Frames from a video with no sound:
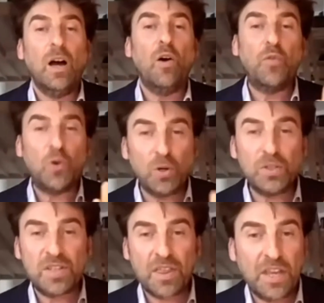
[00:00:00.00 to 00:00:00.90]
Of
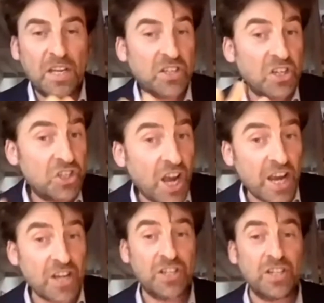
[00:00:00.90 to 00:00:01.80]
course, things can
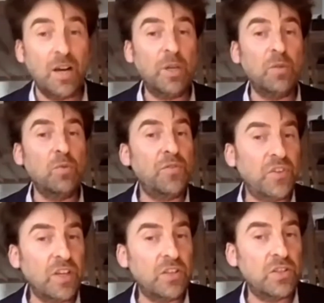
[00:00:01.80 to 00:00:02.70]
change. I mean, we've
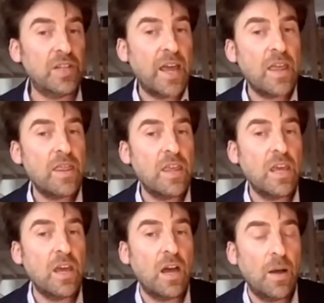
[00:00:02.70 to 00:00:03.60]
seen today
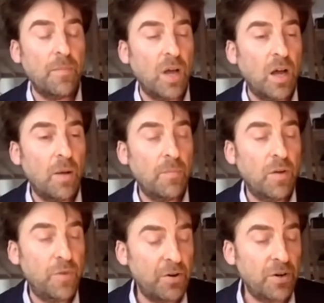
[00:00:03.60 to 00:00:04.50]
the
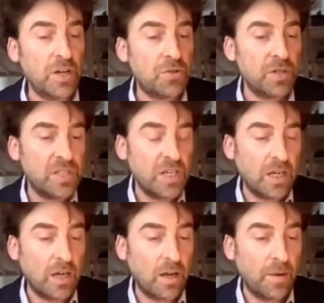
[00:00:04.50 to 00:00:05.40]
a very interesting